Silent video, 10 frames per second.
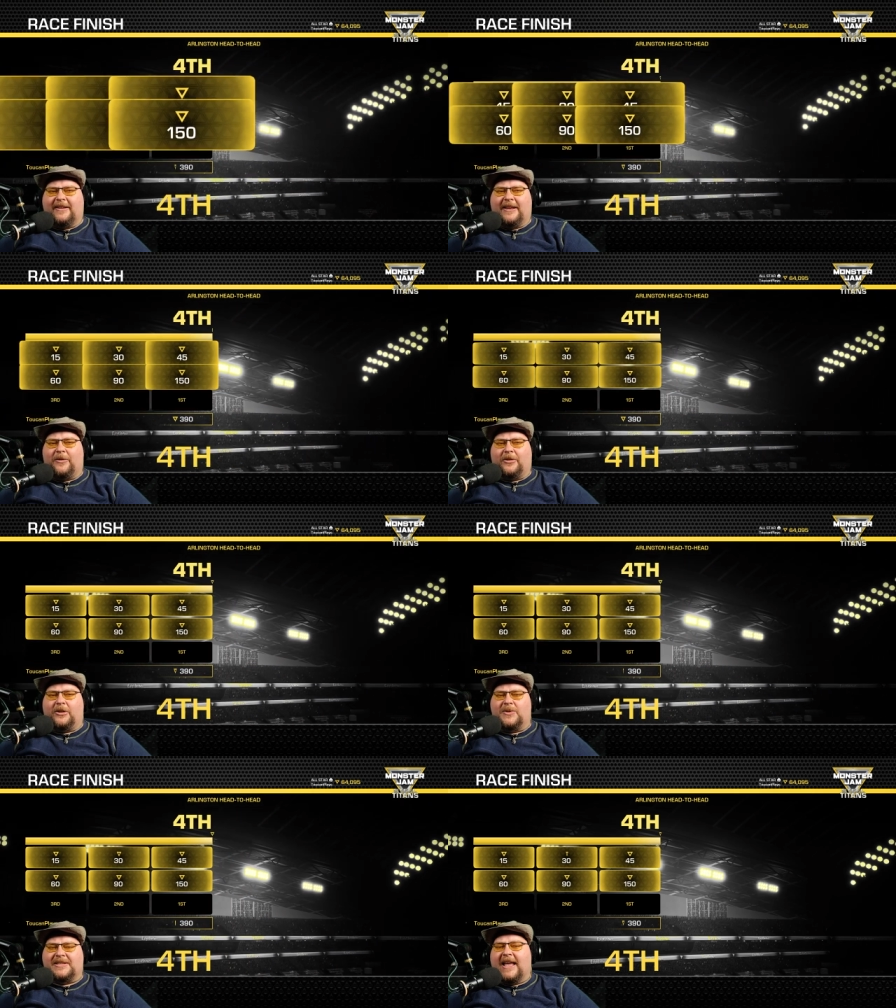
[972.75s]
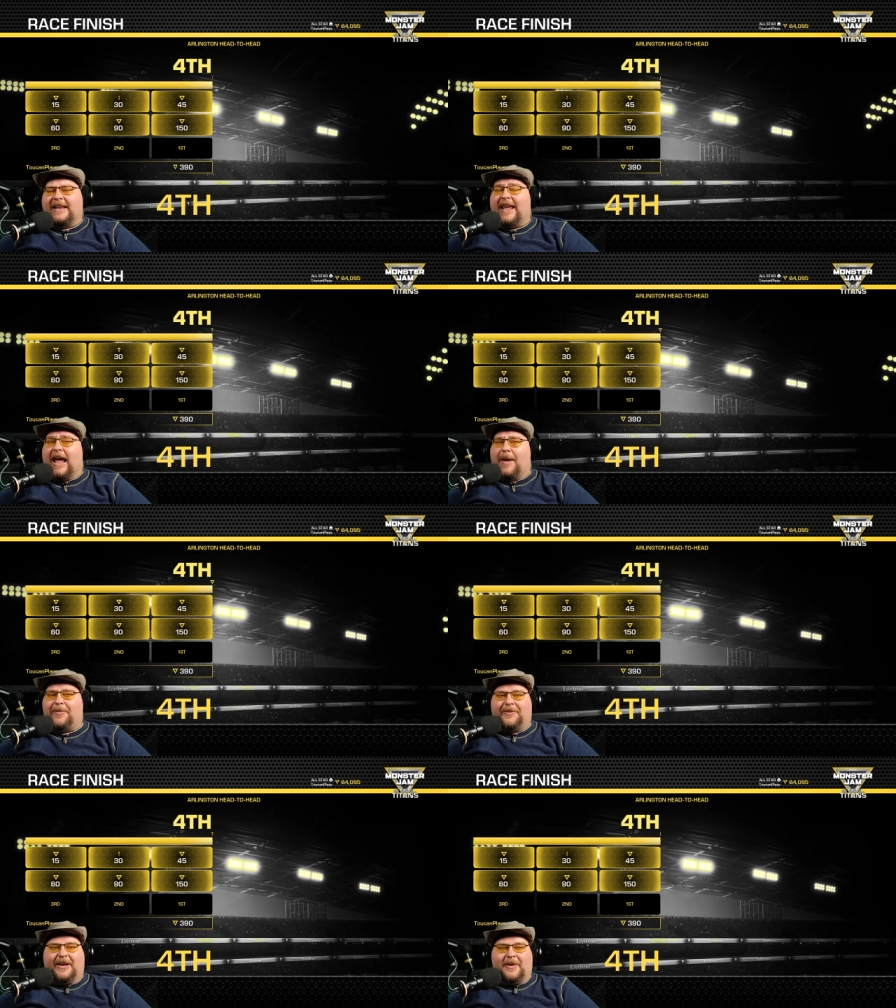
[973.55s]
They don't close that gap
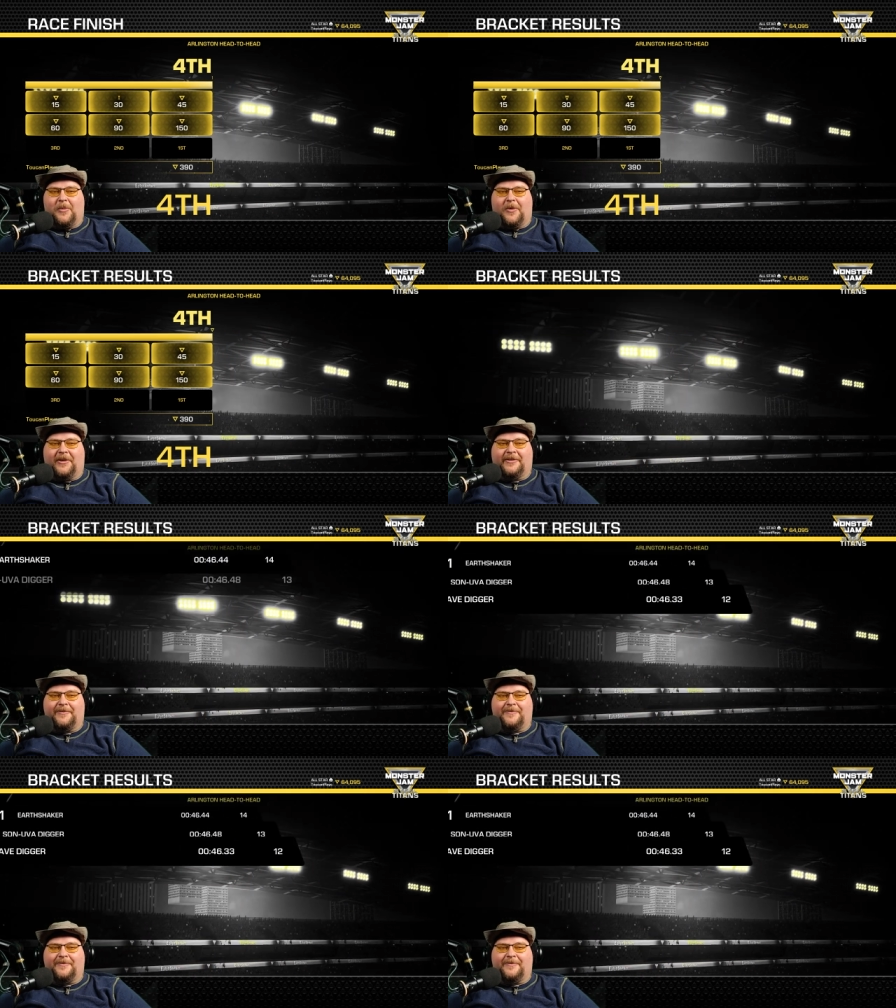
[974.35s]
anymore.